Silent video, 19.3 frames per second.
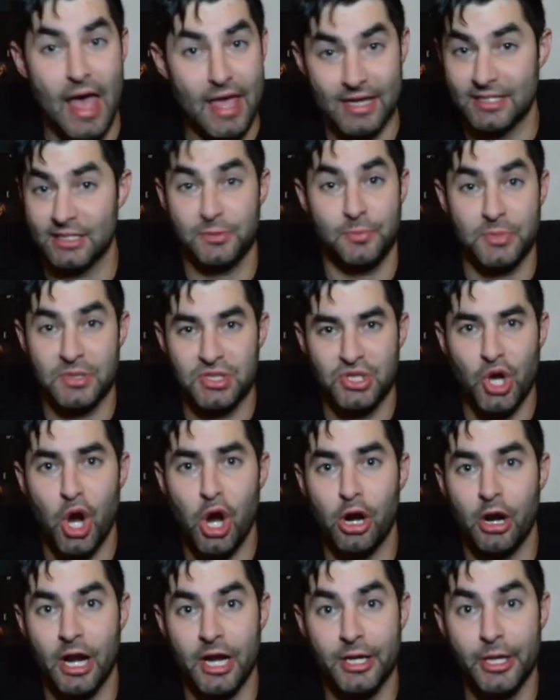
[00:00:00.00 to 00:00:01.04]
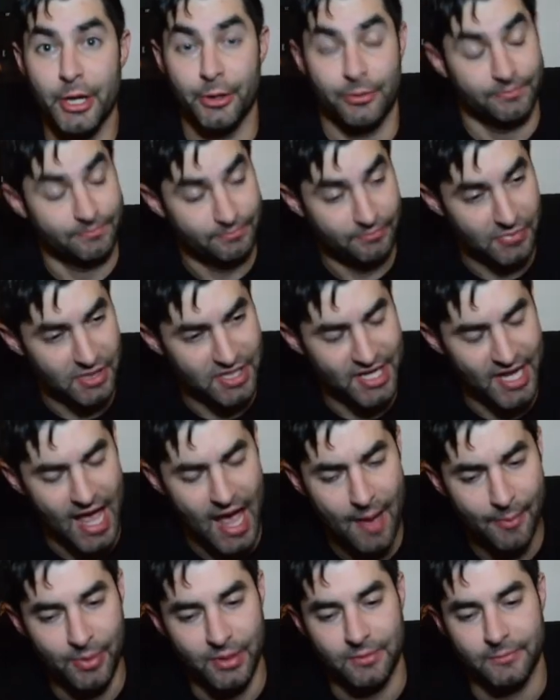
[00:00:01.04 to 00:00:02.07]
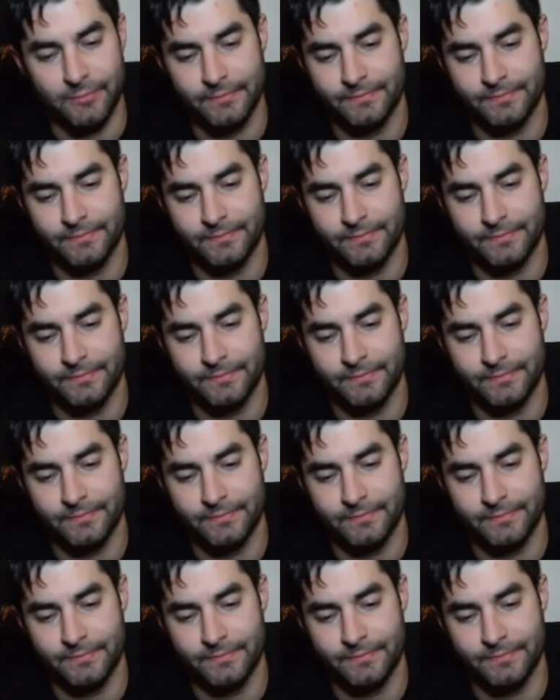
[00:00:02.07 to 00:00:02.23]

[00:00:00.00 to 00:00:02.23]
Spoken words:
It's bizarre, I know, but it happened.